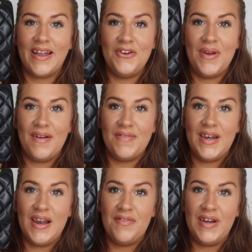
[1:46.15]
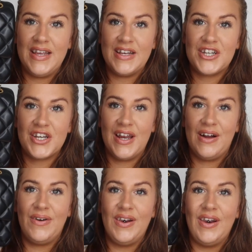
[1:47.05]
and you have the lovely
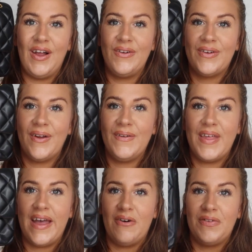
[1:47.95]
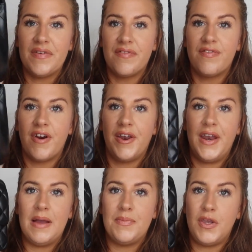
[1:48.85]
Chanel logo there on the front.
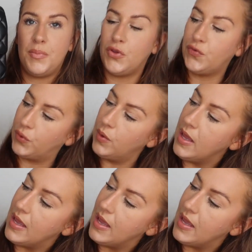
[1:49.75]
Absolutely beautiful.